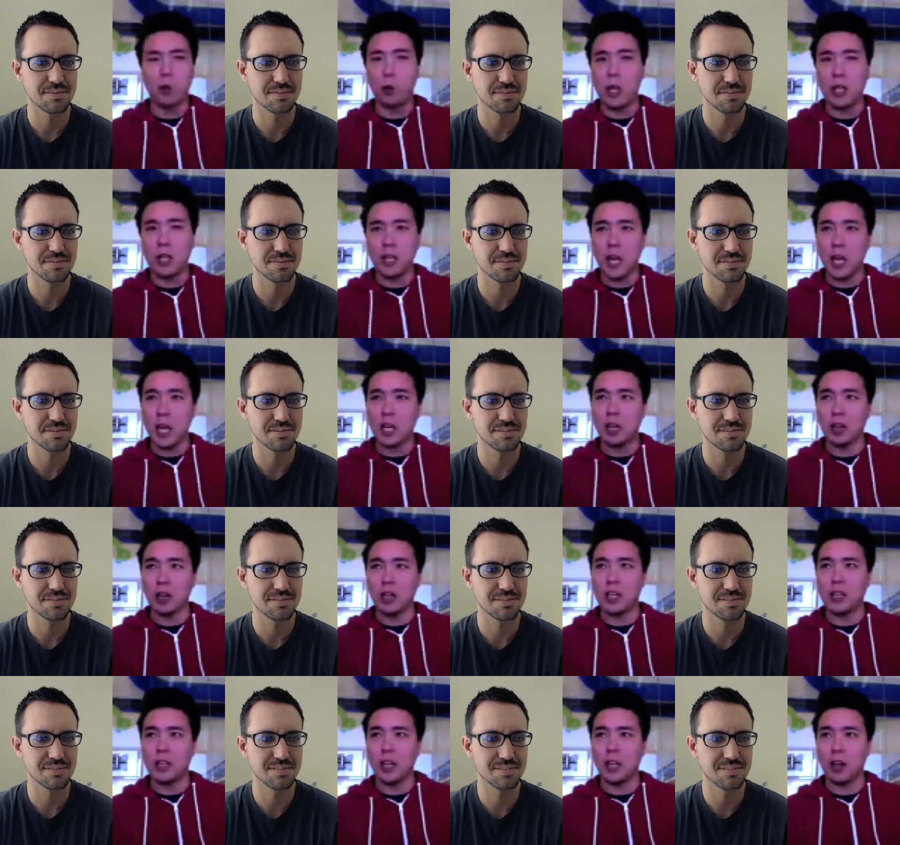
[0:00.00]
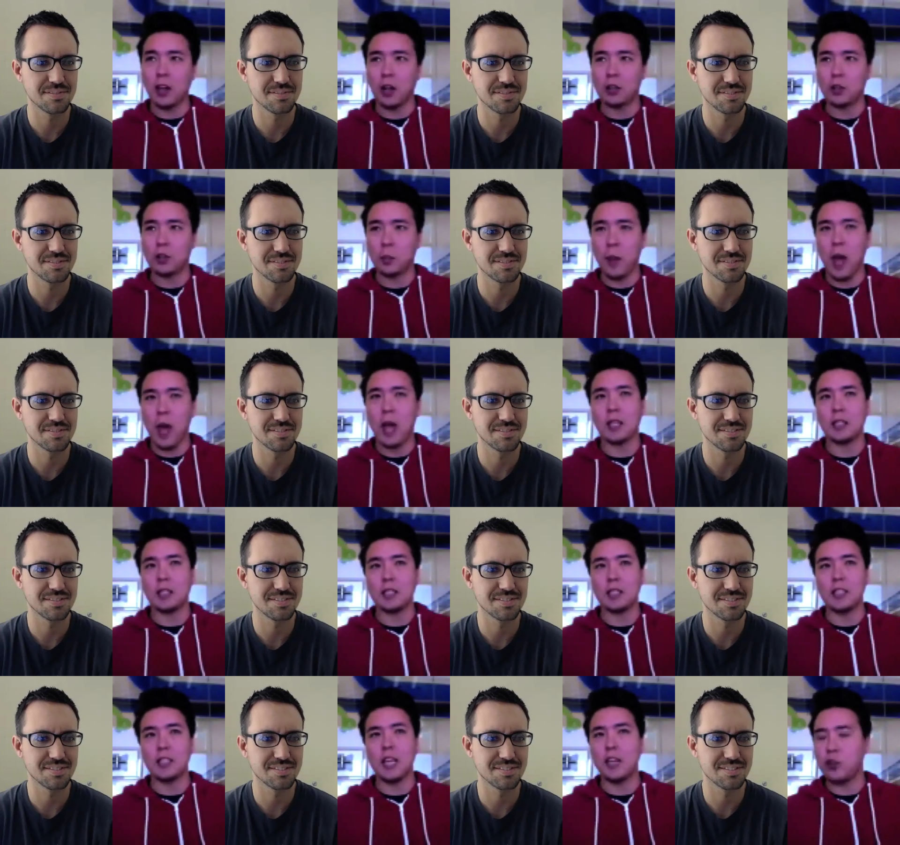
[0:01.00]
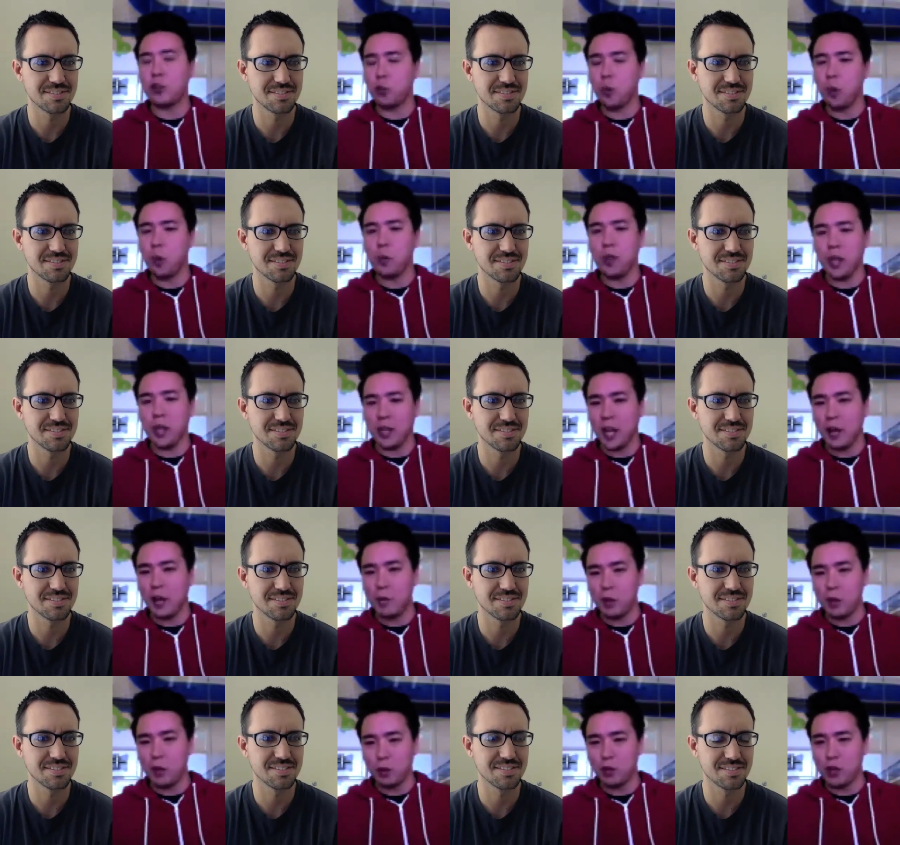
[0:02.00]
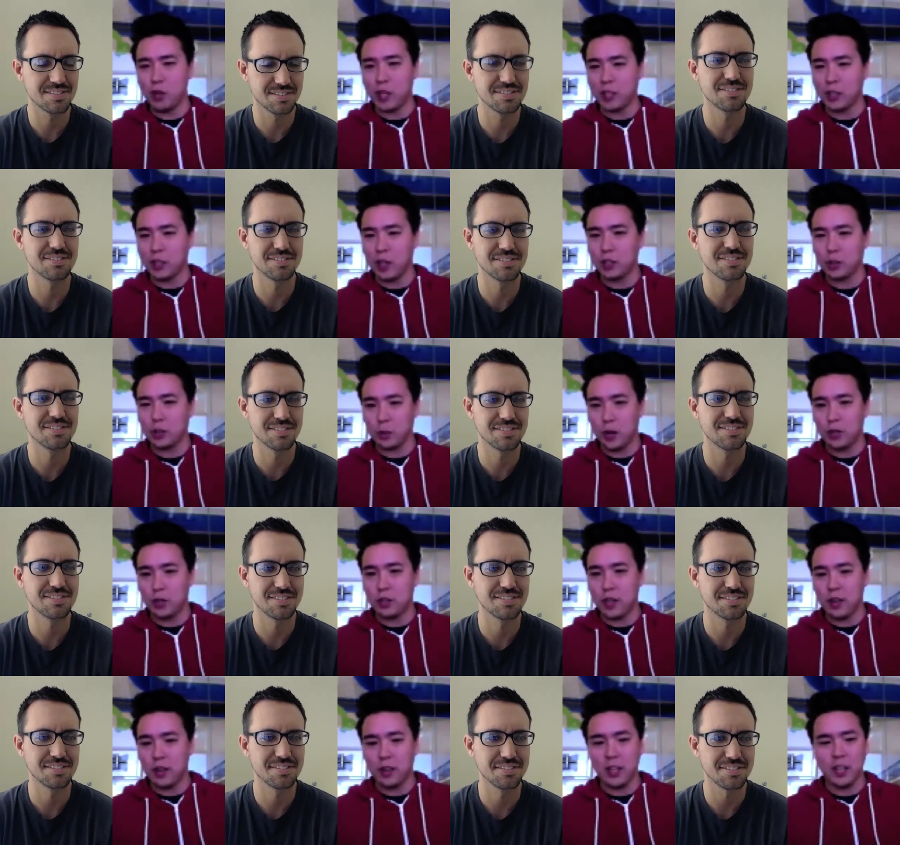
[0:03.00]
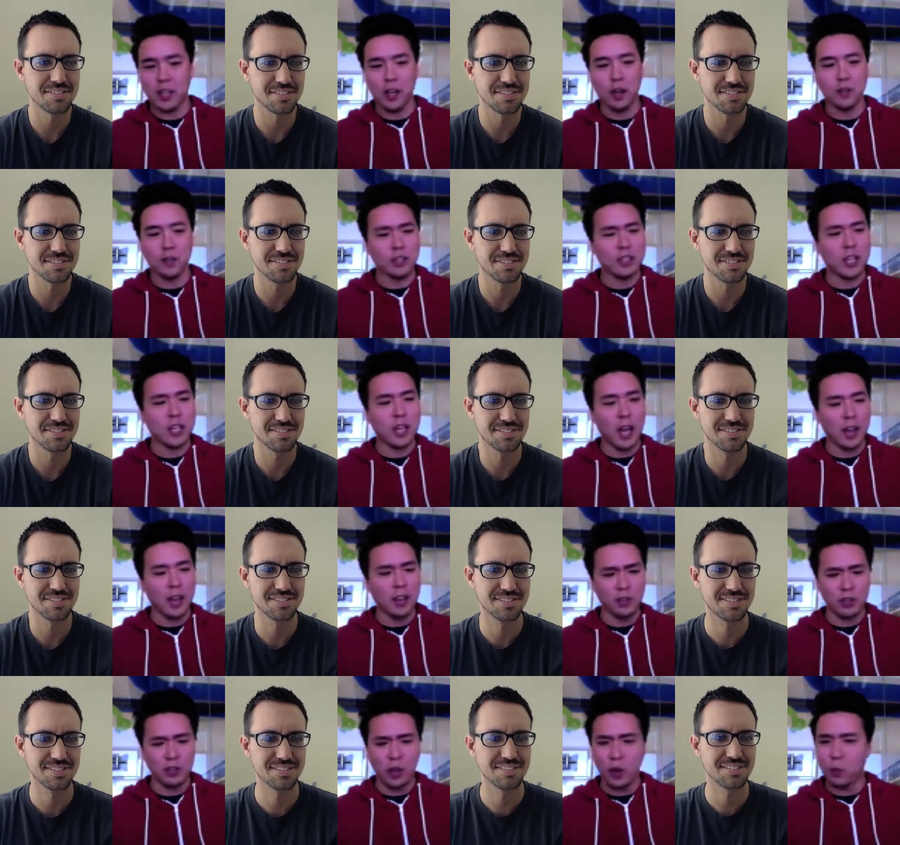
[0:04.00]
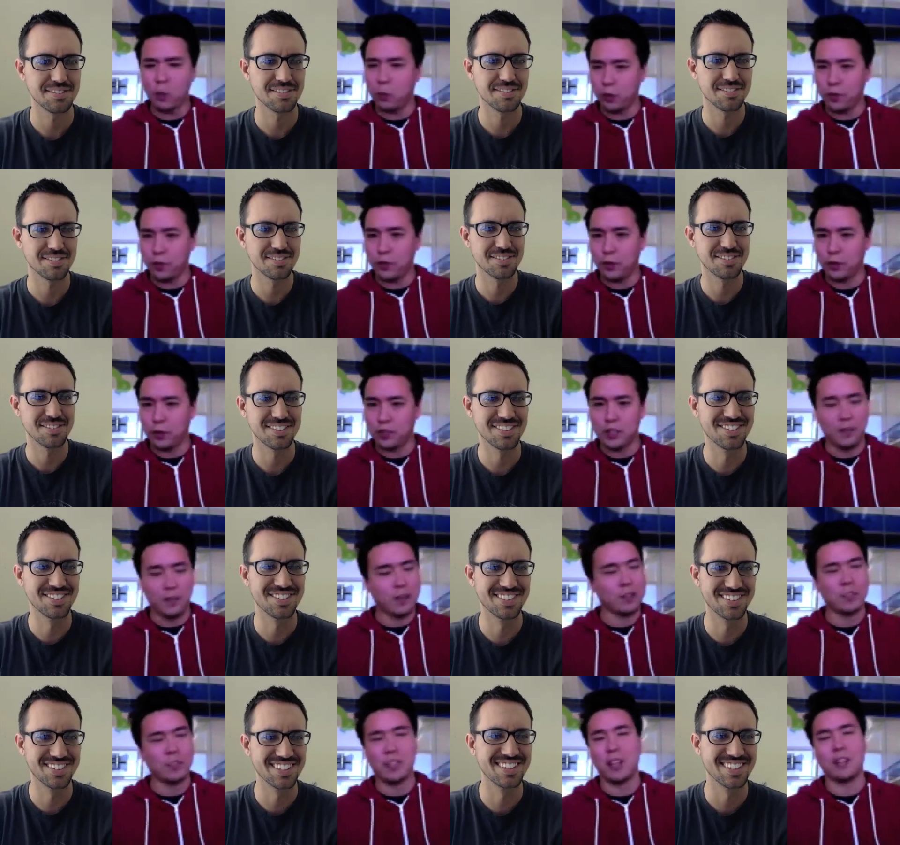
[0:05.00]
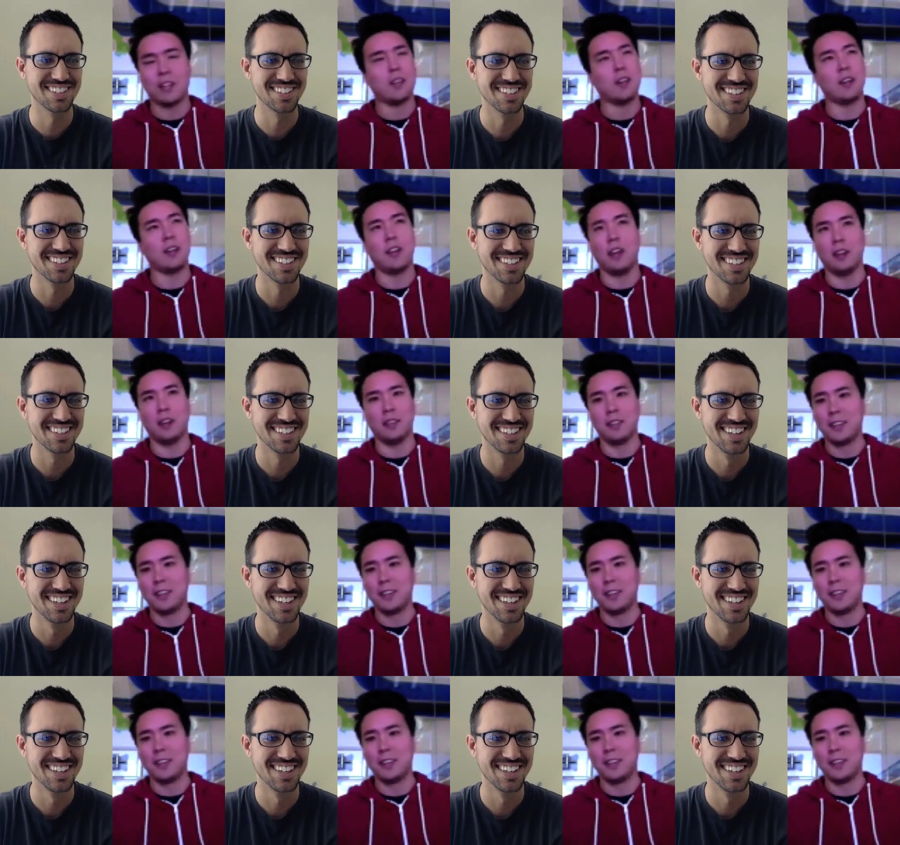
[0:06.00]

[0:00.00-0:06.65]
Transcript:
Speaker 1: a week later, he like calls her back and says, hey, do you remember that name that we're like tossing around trying to think of? Just like, I think it was called Wufoo and stuff. And he's like, okay,